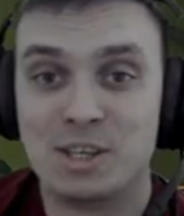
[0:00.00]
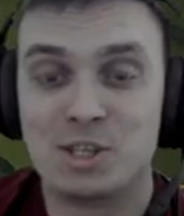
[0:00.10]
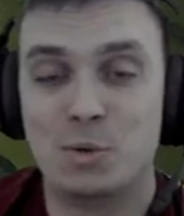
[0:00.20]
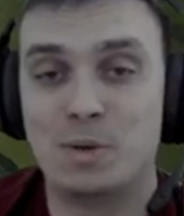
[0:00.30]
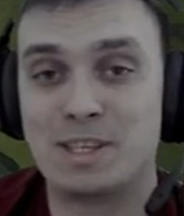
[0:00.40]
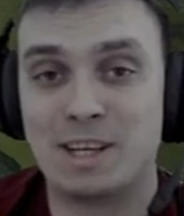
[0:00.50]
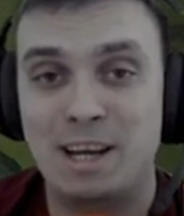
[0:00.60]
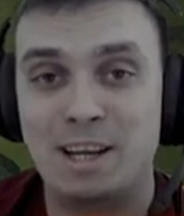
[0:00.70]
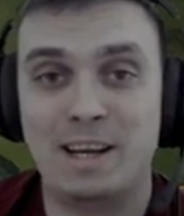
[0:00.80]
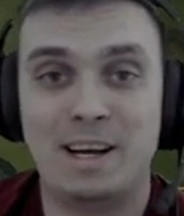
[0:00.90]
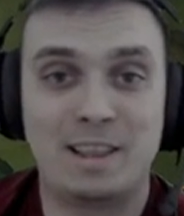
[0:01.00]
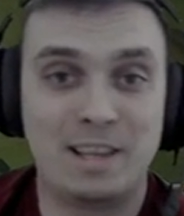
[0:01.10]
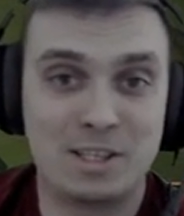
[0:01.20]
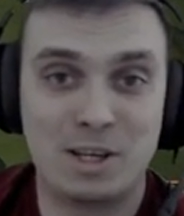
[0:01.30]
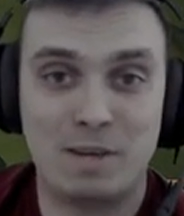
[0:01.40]
So once again, uh,
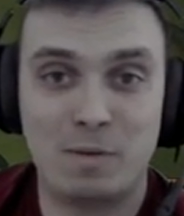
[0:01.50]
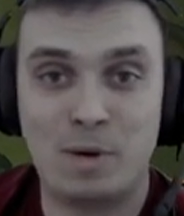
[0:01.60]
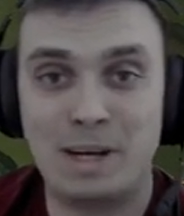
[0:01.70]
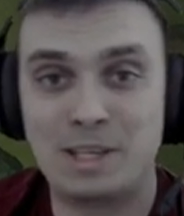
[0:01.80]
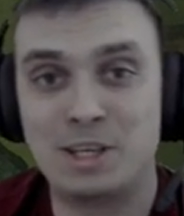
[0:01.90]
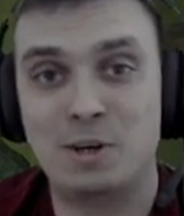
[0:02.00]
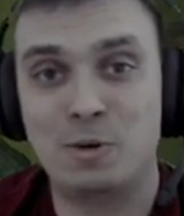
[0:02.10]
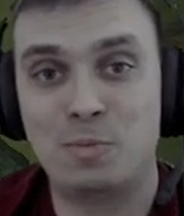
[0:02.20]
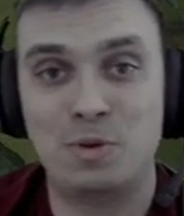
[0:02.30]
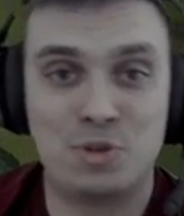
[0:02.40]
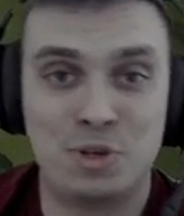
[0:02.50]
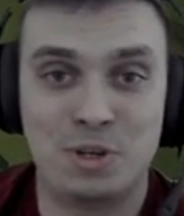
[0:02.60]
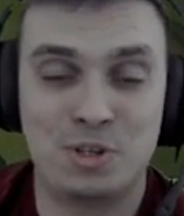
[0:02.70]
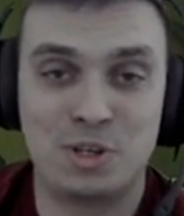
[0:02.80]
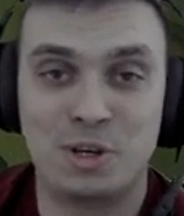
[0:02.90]
thanks all for watching. I hope you
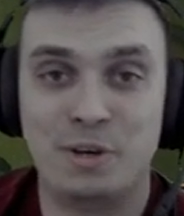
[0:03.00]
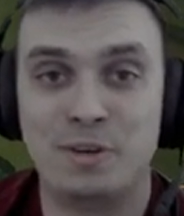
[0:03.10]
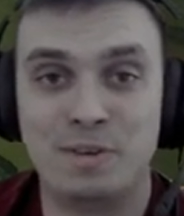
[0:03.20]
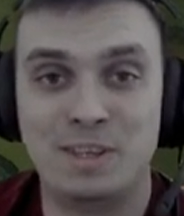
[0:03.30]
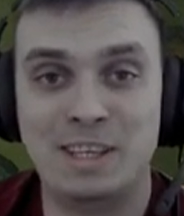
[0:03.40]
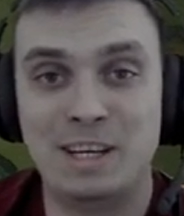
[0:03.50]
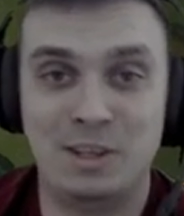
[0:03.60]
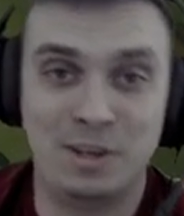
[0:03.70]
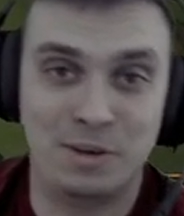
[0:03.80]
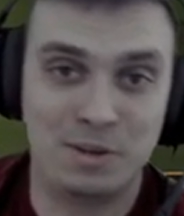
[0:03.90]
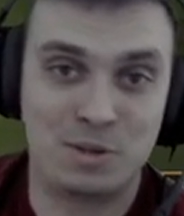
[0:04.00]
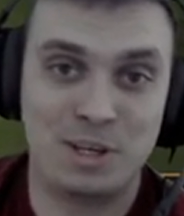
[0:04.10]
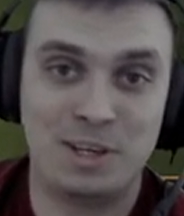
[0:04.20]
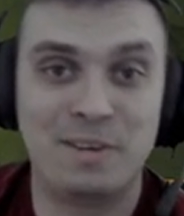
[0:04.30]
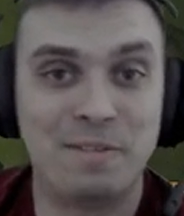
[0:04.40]
enjoyed the show, and if you did, you know the
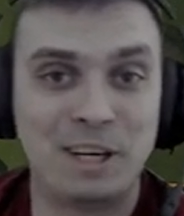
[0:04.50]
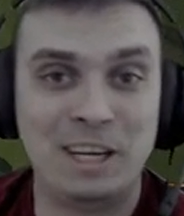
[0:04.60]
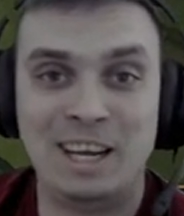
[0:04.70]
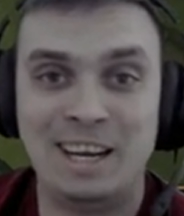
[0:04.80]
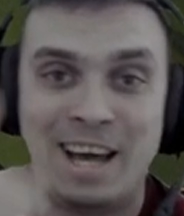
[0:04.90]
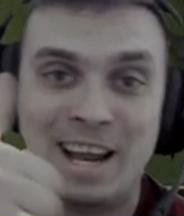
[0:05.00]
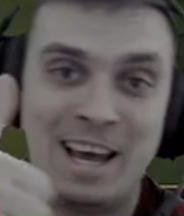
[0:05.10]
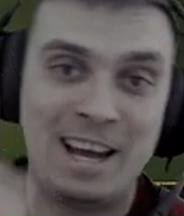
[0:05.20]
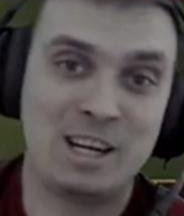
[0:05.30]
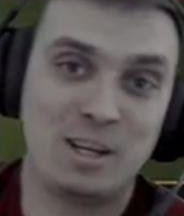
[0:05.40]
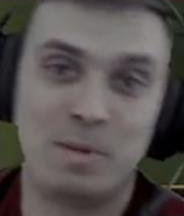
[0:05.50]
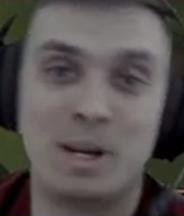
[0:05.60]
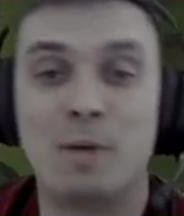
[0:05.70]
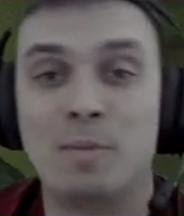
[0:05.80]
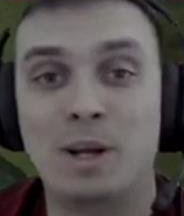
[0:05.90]
drill. Don't forget to hit that like, comment
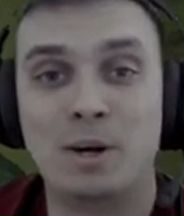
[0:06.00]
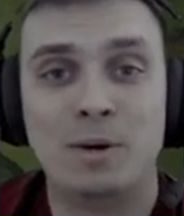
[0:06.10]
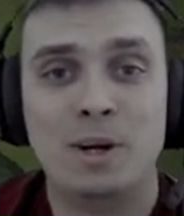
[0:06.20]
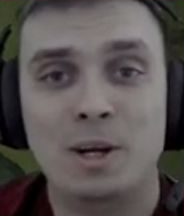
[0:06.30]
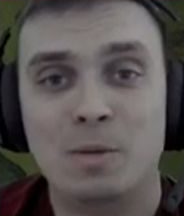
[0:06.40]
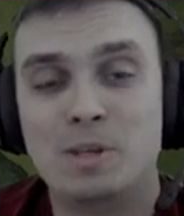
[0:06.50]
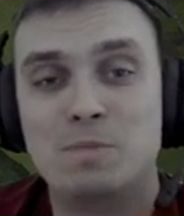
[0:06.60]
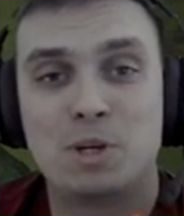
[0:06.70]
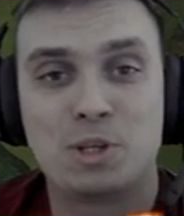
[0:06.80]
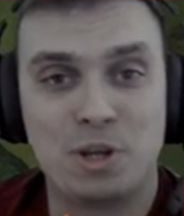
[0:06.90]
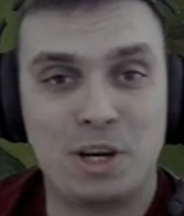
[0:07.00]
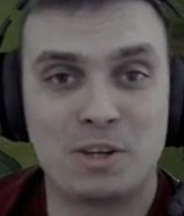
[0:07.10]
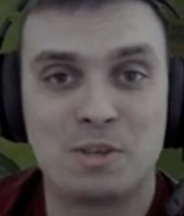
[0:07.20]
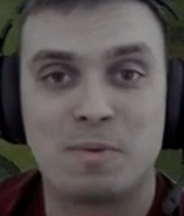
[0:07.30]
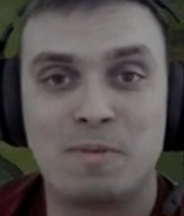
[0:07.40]
down below Please make sure not
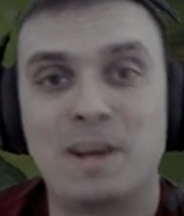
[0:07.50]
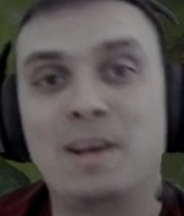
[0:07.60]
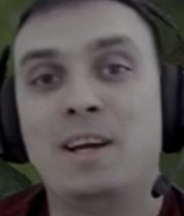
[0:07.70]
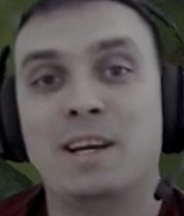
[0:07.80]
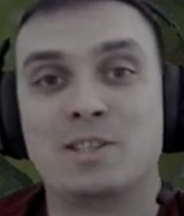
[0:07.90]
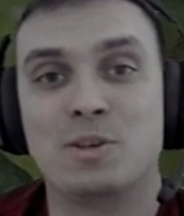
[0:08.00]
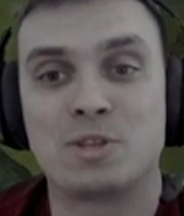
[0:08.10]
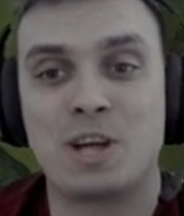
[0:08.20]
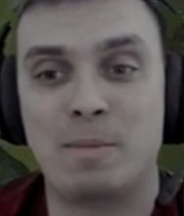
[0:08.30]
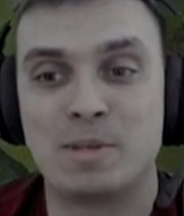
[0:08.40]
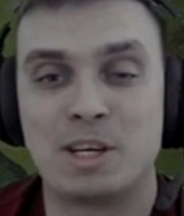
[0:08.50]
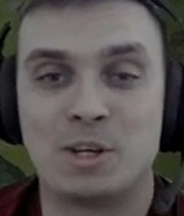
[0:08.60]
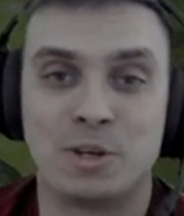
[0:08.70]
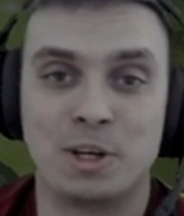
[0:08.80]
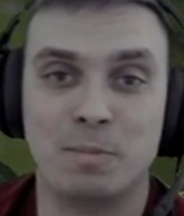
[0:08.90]
to use profanity as those comments get
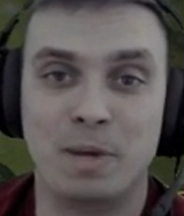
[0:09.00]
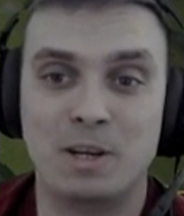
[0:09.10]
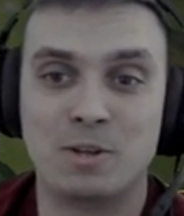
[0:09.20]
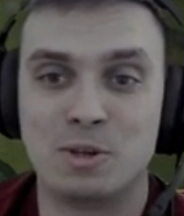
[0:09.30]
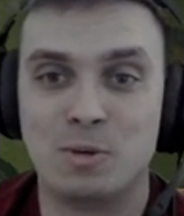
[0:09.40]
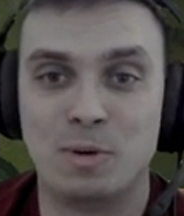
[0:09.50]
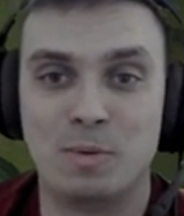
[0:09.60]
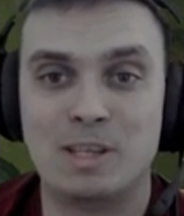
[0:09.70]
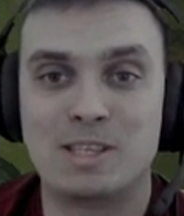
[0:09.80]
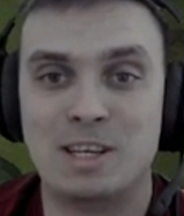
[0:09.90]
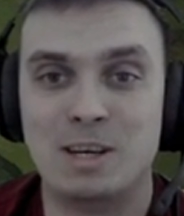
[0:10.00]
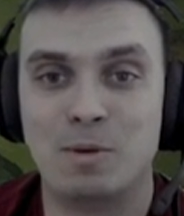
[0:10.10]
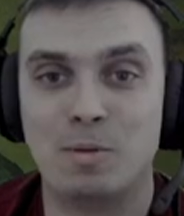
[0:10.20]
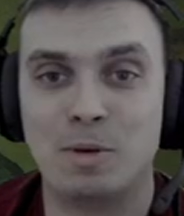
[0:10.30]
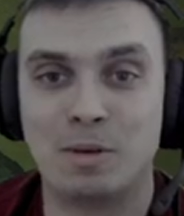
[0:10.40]
triggered by YouTube. Nobody see them,
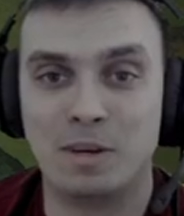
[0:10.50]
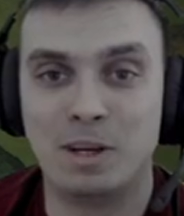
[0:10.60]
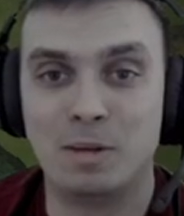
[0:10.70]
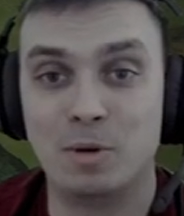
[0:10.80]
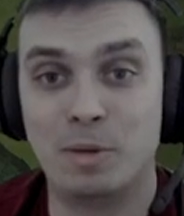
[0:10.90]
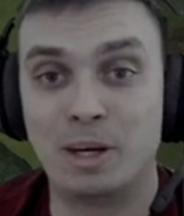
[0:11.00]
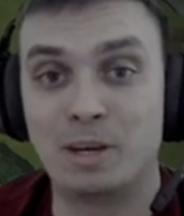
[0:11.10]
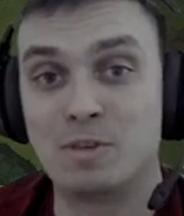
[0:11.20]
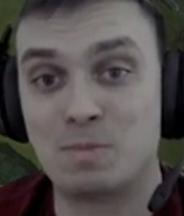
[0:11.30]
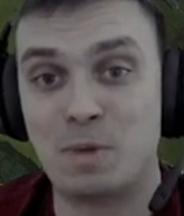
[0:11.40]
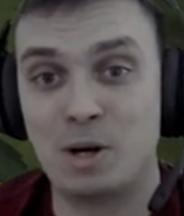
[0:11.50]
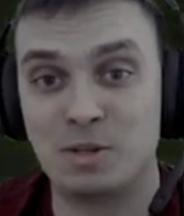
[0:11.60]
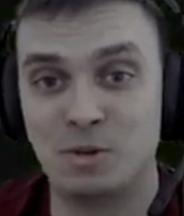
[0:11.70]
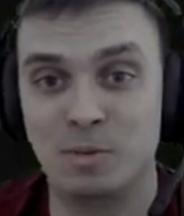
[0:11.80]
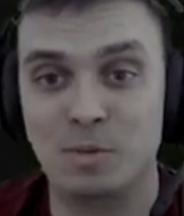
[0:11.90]
nobody can read them, nobody can respond
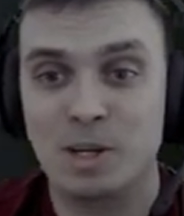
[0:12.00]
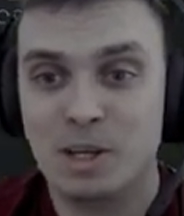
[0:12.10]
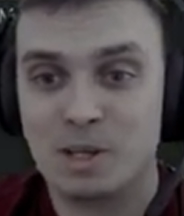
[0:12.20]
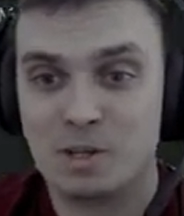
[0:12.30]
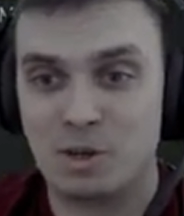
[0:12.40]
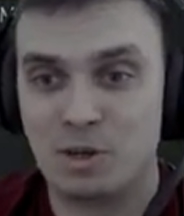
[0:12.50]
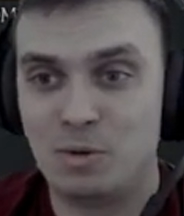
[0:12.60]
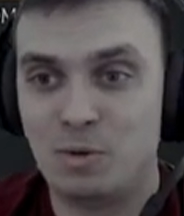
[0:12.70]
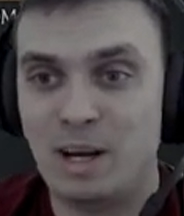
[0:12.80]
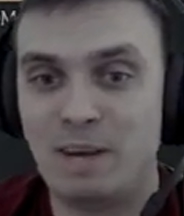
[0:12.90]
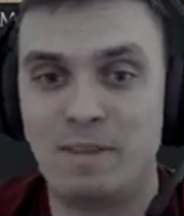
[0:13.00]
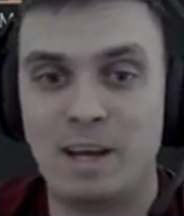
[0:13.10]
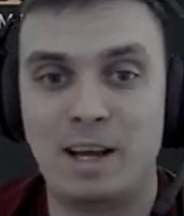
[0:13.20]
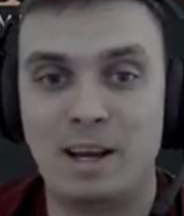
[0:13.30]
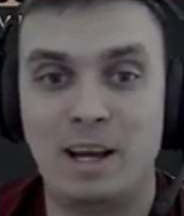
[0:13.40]
to them. So do have
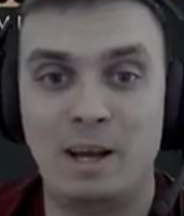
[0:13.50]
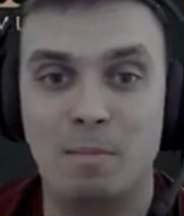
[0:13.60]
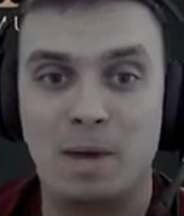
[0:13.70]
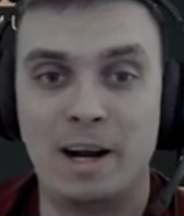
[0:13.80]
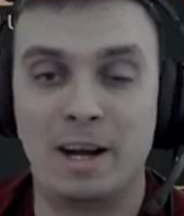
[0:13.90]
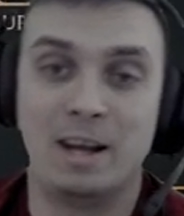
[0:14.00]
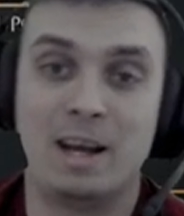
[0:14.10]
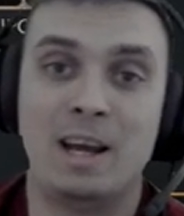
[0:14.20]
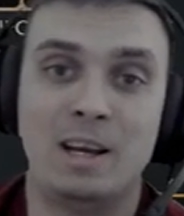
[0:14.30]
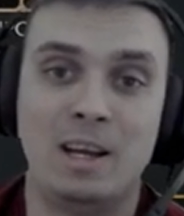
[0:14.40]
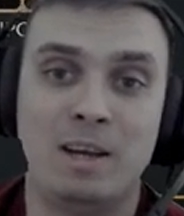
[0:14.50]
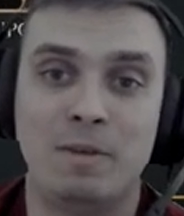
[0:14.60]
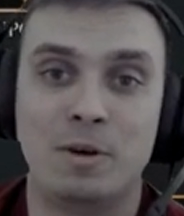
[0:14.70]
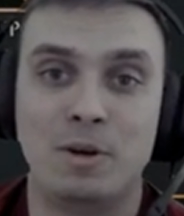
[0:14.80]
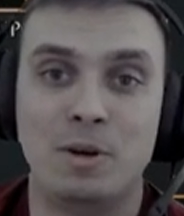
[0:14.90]
that in mind. And if
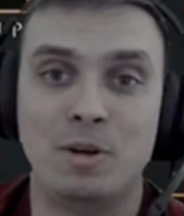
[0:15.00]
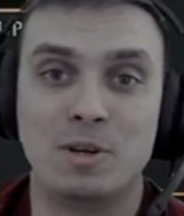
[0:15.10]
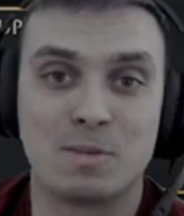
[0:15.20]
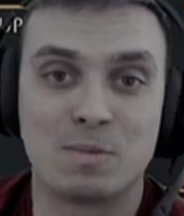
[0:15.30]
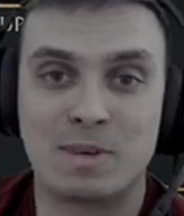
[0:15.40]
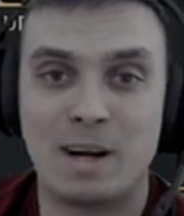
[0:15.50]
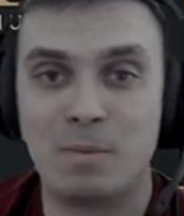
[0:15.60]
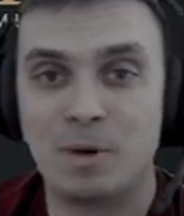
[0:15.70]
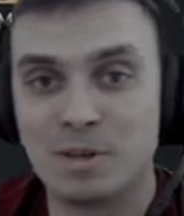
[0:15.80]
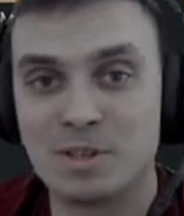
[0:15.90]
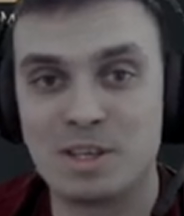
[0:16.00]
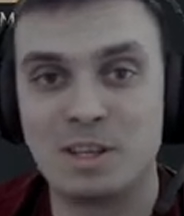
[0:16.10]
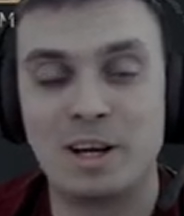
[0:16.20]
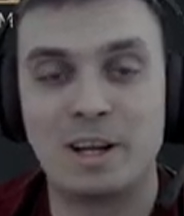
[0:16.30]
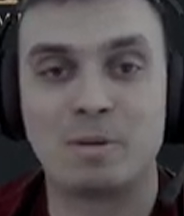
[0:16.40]
you're new and you subscribe, welcome to
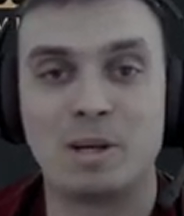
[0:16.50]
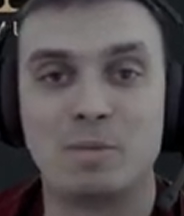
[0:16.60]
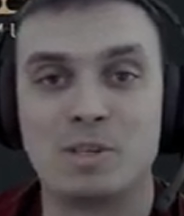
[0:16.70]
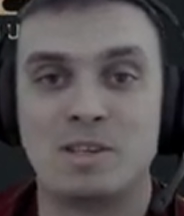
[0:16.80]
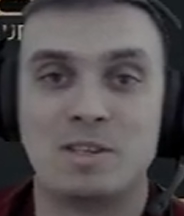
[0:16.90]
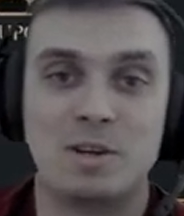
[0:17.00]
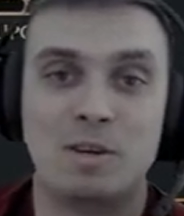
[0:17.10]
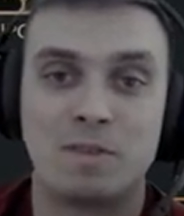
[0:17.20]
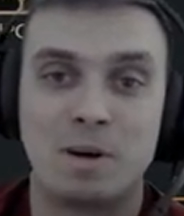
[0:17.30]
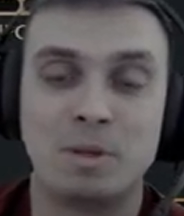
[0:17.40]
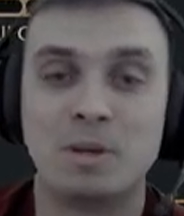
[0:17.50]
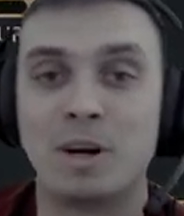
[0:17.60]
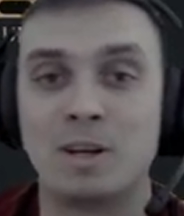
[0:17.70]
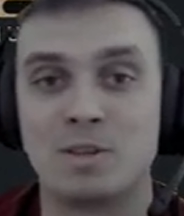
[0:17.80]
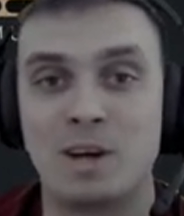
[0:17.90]
Clan. I'm Gamer Z Soul from
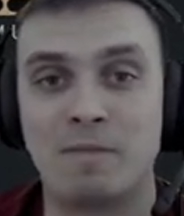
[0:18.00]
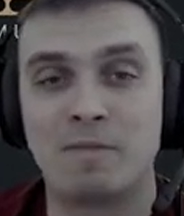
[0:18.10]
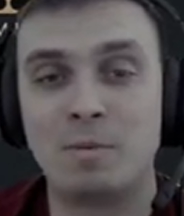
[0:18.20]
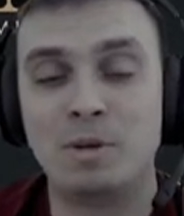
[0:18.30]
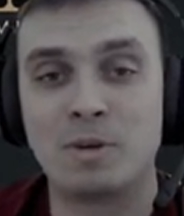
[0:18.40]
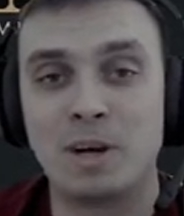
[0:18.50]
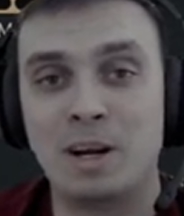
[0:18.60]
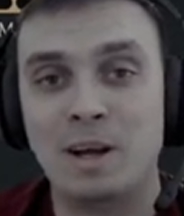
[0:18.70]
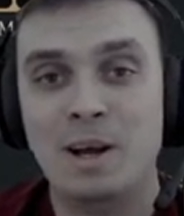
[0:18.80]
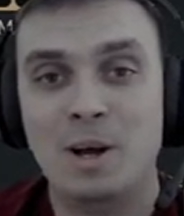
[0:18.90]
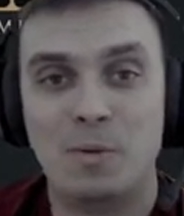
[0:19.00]
Ukraine, so I'm from Ukraine.